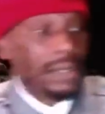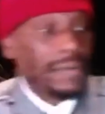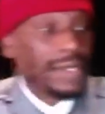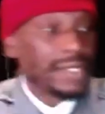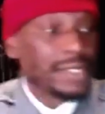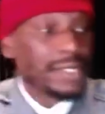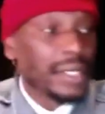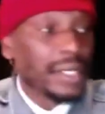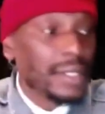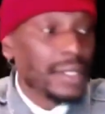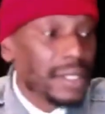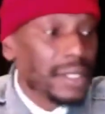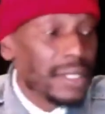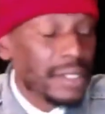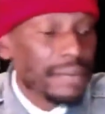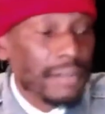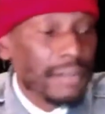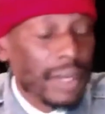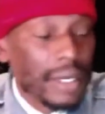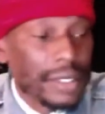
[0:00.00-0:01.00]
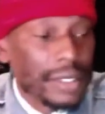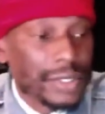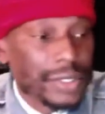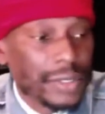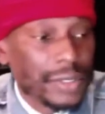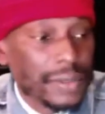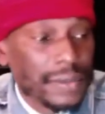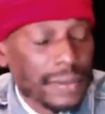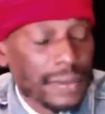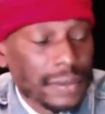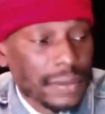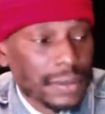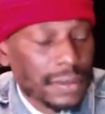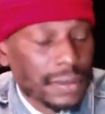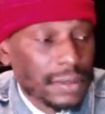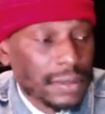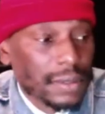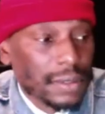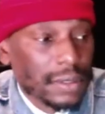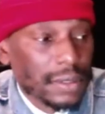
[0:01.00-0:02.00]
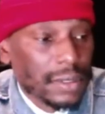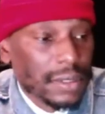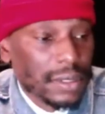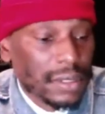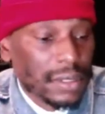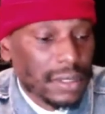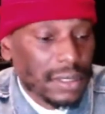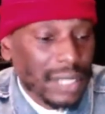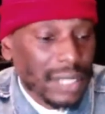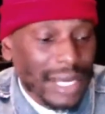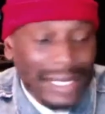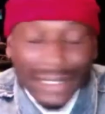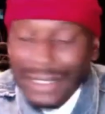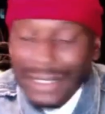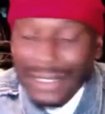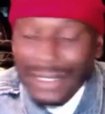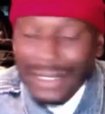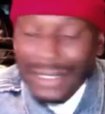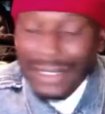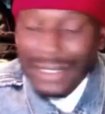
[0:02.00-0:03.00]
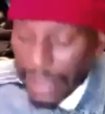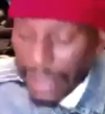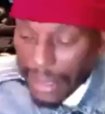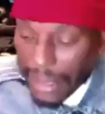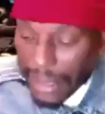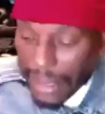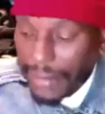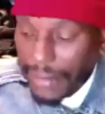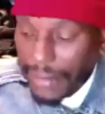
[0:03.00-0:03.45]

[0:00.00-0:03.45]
Thurgood Marshall, I just love,